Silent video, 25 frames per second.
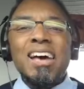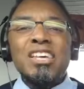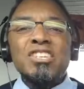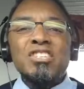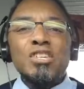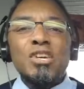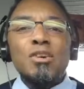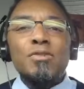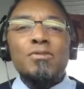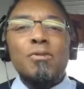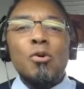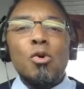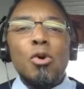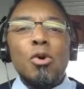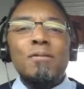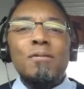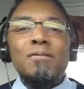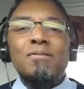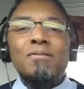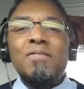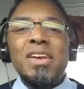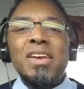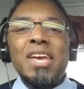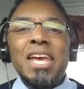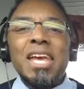ask
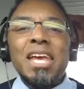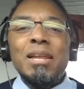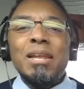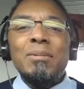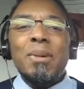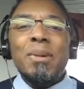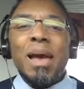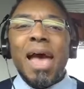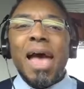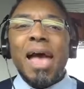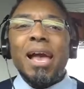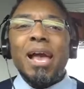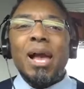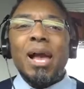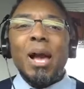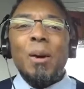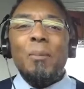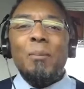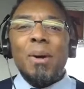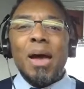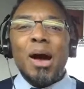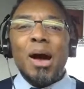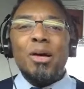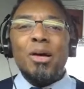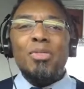for feedback
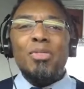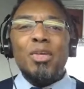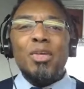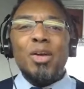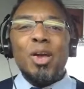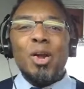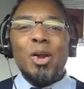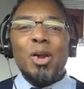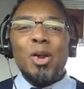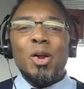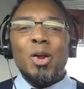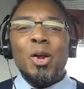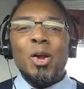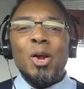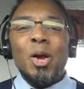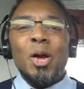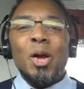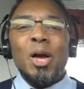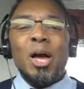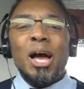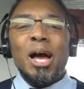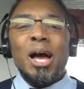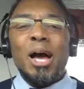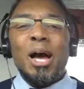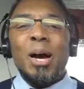about their
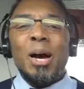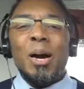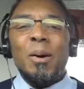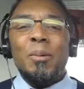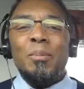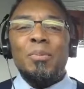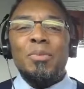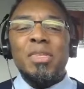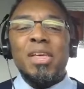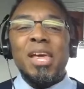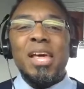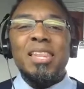uh,